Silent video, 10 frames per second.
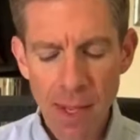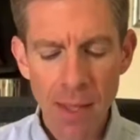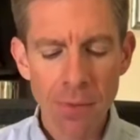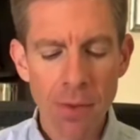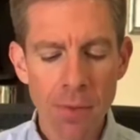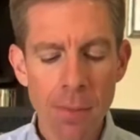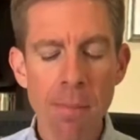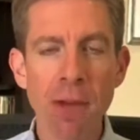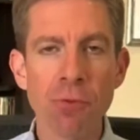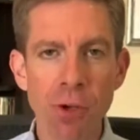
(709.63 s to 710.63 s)
And the
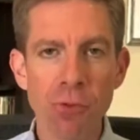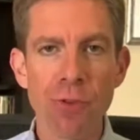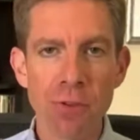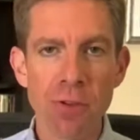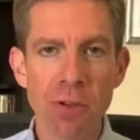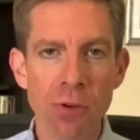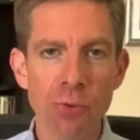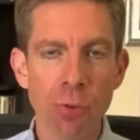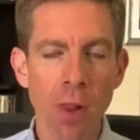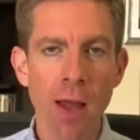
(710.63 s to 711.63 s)
metrics that the
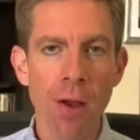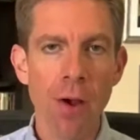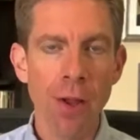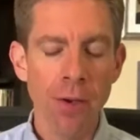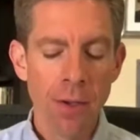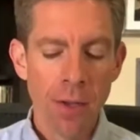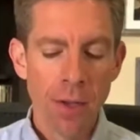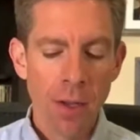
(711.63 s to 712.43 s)
tiers rely on